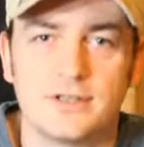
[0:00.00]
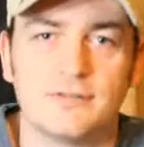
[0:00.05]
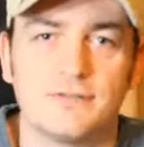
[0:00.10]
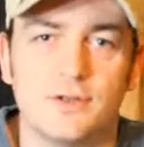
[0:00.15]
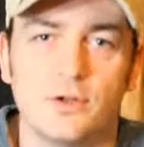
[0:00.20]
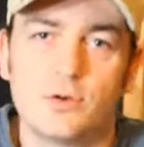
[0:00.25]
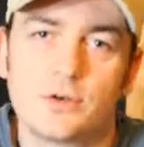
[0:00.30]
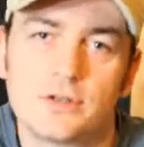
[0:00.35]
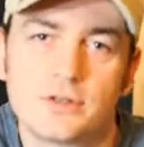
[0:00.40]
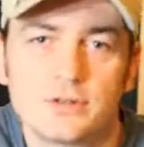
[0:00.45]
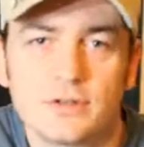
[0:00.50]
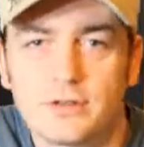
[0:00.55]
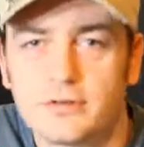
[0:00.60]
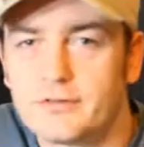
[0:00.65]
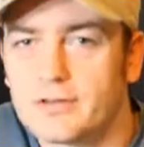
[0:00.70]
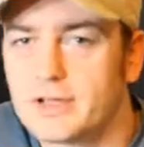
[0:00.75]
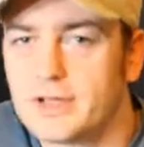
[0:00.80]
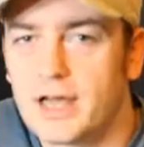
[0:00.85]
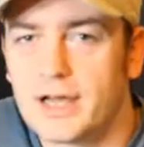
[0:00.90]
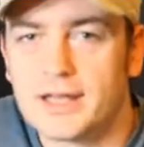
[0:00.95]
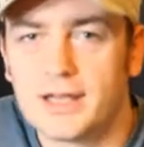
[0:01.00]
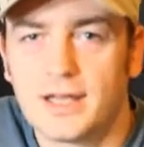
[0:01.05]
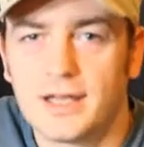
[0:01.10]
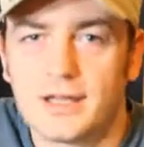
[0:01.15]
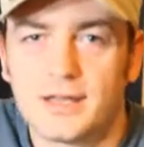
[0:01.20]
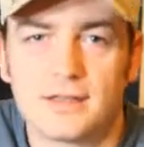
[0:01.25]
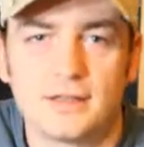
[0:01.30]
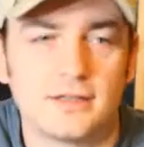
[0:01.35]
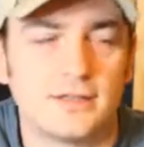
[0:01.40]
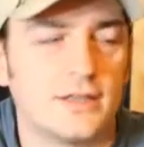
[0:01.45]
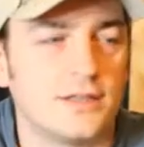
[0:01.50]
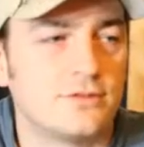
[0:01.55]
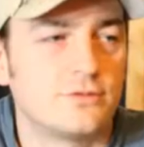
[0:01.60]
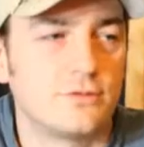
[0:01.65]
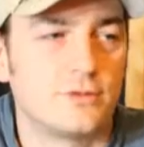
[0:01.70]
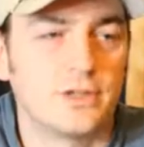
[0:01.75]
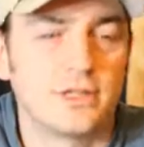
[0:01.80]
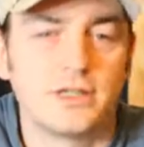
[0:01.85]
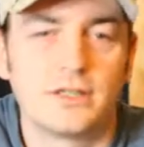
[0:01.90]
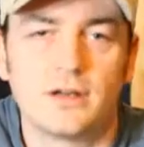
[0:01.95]
have no control over the lighting, it's
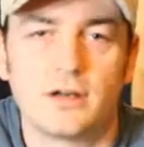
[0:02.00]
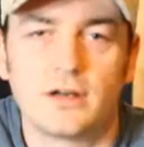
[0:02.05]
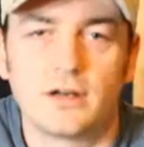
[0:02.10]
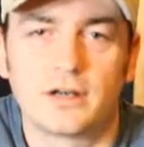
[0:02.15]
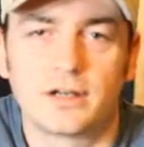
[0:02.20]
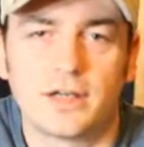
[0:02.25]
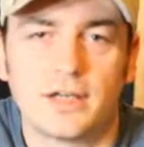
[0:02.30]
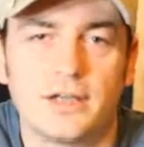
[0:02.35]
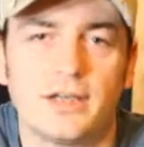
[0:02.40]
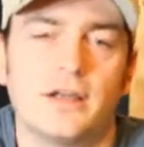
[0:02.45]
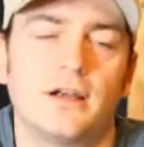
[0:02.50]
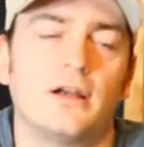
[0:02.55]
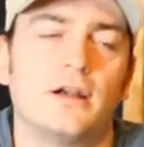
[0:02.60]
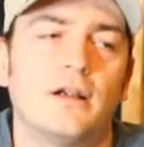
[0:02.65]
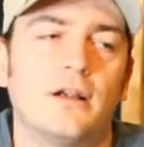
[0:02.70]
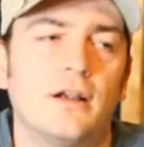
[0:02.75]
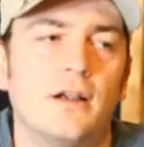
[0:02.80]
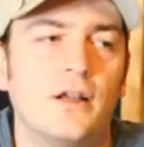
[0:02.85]
really dark in there,